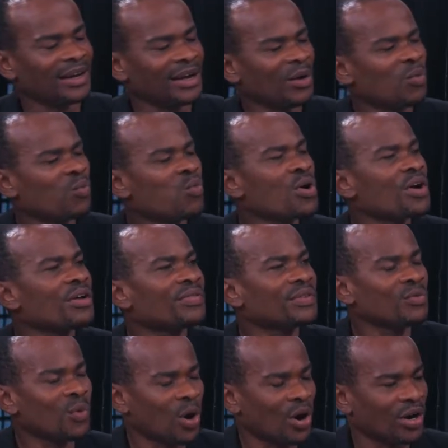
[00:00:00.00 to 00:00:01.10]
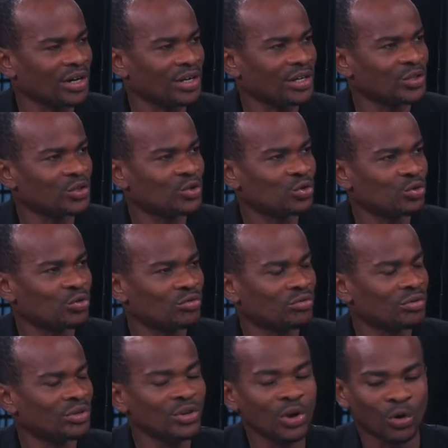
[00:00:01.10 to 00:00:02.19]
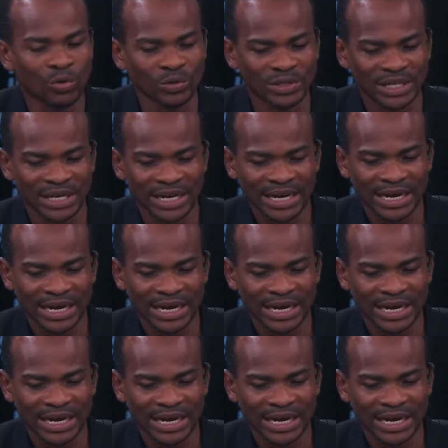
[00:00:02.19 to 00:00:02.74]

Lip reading: a worthy one to note.